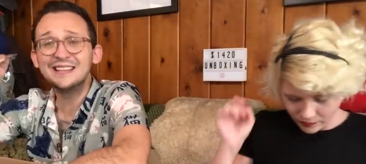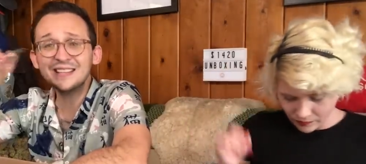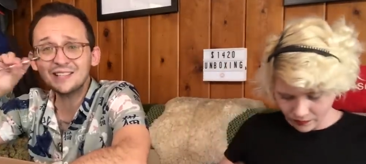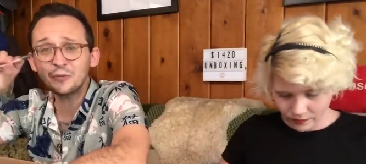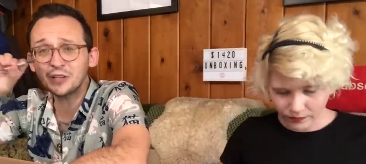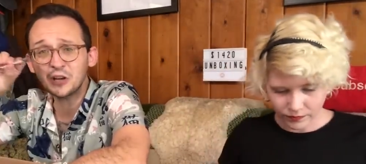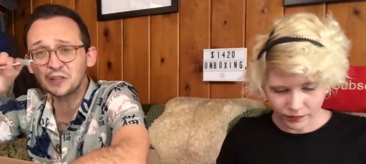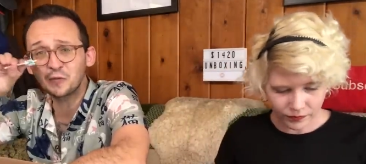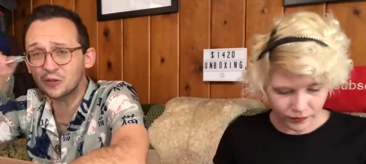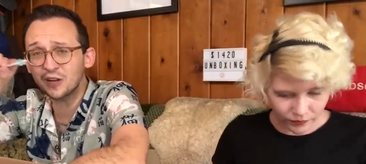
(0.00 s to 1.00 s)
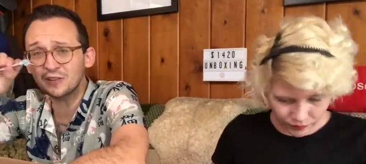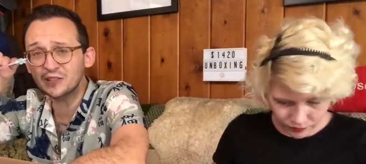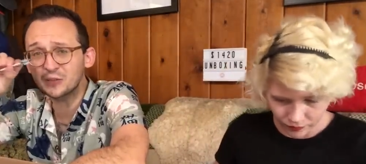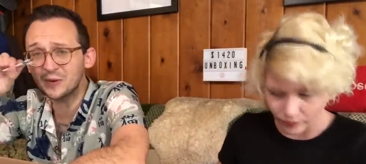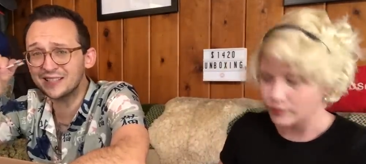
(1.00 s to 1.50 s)
Speaker 1: this only costs four dollars
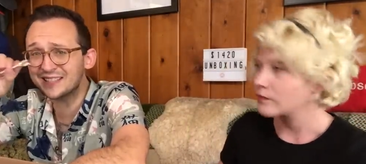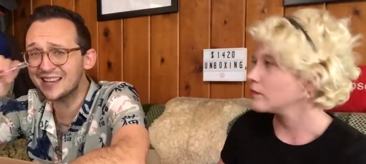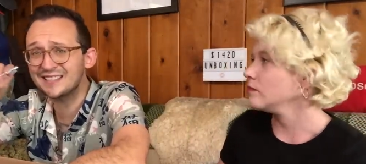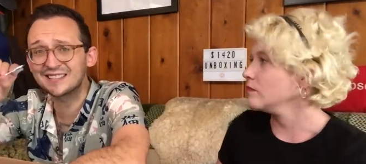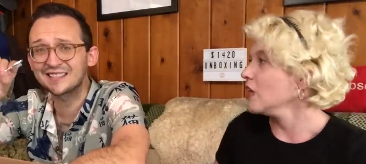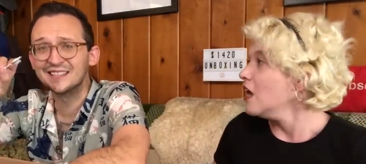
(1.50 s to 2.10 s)
and twenty cents.